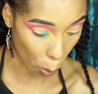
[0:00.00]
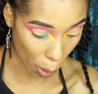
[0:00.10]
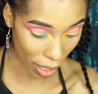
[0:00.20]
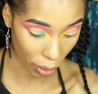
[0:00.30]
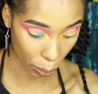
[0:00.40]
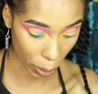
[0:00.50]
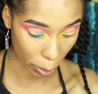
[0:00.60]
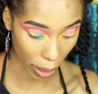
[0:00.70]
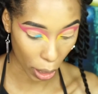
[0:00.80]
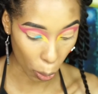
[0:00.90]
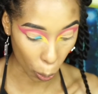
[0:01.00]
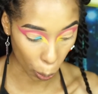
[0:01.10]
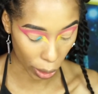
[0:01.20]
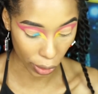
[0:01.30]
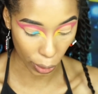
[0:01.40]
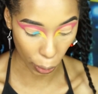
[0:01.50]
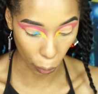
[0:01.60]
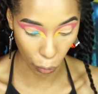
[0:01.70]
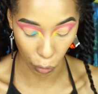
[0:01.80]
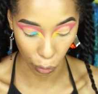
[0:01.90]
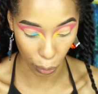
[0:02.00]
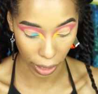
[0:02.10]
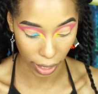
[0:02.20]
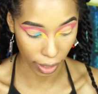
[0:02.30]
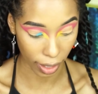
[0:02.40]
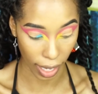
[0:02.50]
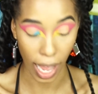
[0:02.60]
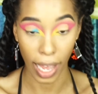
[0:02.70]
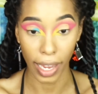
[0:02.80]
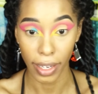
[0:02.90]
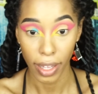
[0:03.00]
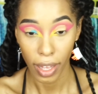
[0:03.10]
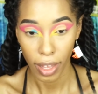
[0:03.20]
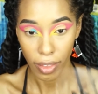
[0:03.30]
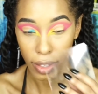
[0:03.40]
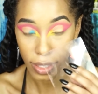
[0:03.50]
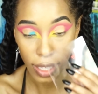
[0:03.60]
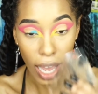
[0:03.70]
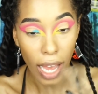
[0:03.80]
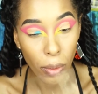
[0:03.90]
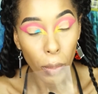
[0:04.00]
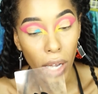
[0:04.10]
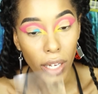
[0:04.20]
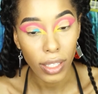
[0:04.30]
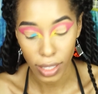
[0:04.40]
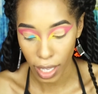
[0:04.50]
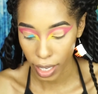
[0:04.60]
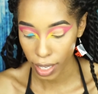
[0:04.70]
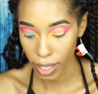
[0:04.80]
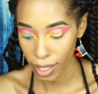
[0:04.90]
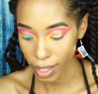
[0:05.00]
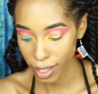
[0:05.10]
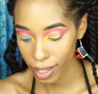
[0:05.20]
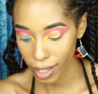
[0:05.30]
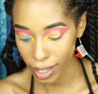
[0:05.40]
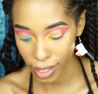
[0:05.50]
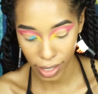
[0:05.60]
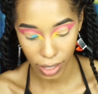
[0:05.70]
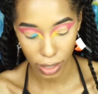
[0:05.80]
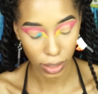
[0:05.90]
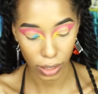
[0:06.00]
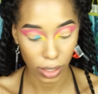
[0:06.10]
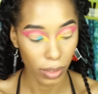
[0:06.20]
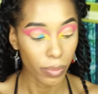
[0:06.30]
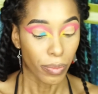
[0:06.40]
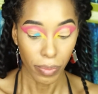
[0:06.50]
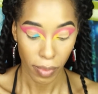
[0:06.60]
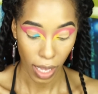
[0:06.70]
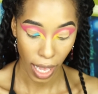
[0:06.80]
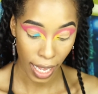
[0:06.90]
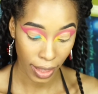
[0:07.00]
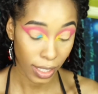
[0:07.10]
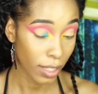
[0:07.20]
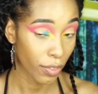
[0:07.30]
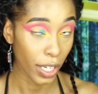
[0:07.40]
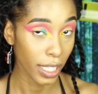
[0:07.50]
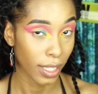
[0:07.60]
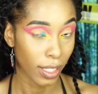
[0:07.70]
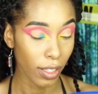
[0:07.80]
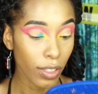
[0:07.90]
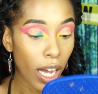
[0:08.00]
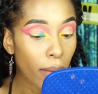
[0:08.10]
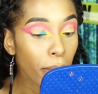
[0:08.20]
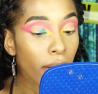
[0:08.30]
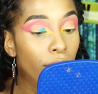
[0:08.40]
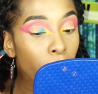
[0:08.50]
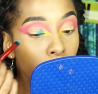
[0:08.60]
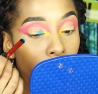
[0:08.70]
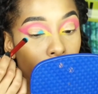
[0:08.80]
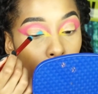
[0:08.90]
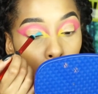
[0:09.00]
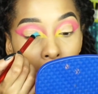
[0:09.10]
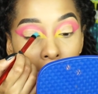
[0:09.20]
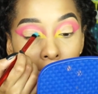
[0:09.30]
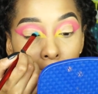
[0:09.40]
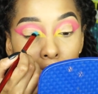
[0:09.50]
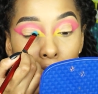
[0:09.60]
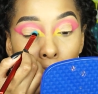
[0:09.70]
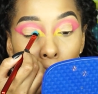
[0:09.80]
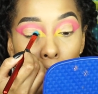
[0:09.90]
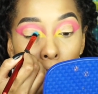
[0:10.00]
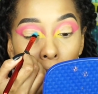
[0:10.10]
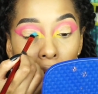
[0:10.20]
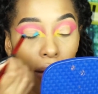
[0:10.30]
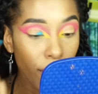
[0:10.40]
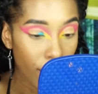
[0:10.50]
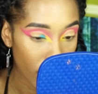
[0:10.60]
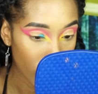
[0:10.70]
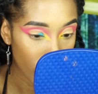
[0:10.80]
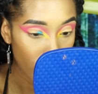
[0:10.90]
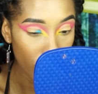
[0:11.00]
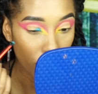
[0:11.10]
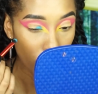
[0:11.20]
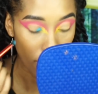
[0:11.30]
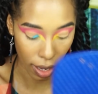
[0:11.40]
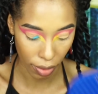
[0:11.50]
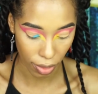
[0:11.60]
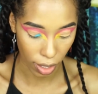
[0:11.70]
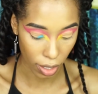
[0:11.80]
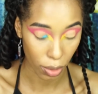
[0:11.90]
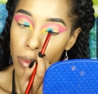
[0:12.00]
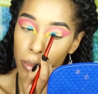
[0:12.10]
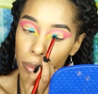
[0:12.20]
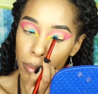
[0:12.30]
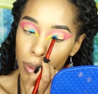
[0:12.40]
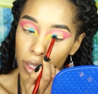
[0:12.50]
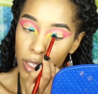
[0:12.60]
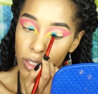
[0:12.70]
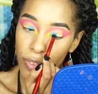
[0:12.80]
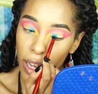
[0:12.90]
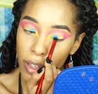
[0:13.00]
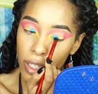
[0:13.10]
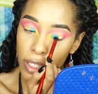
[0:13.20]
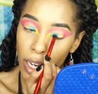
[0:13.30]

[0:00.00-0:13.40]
what a creepy, weirdo, freak guy this guy was. Like, a. And this is a very sensitive topic for me as well, so I feel you out there. Police found